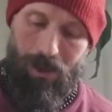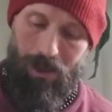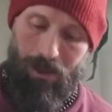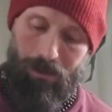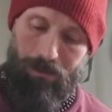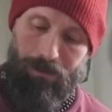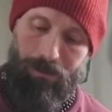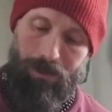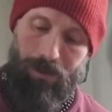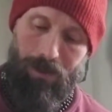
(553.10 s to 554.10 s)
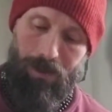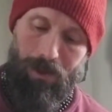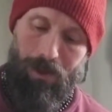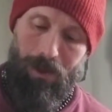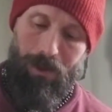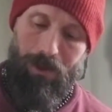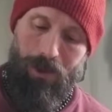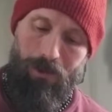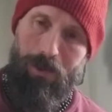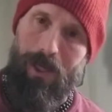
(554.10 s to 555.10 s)
of
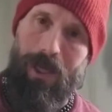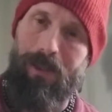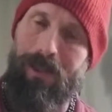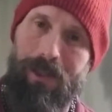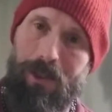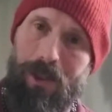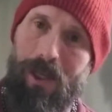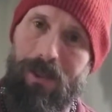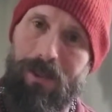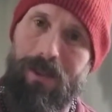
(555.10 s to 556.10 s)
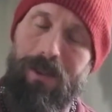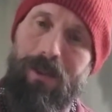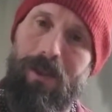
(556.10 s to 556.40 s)
just reality checks.